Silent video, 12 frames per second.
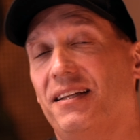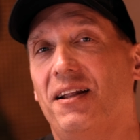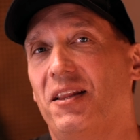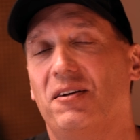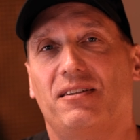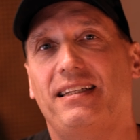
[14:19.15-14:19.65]

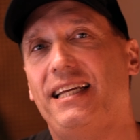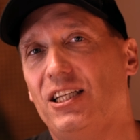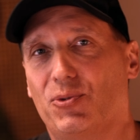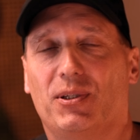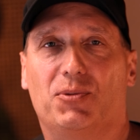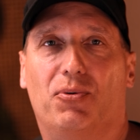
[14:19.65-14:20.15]
another key
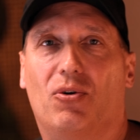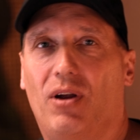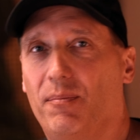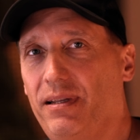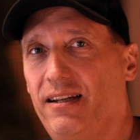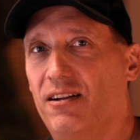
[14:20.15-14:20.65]
switch
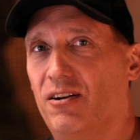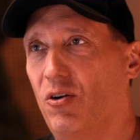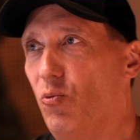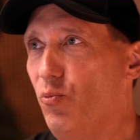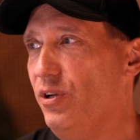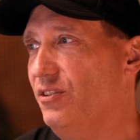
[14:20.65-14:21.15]
program here
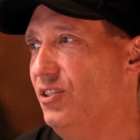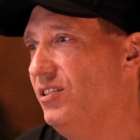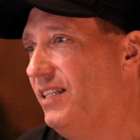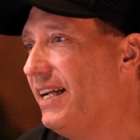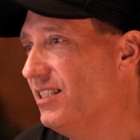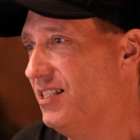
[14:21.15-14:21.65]
with
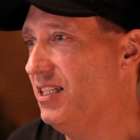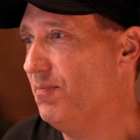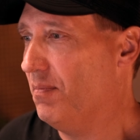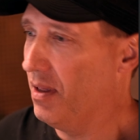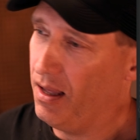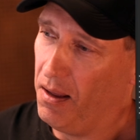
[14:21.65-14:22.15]
sustains in them,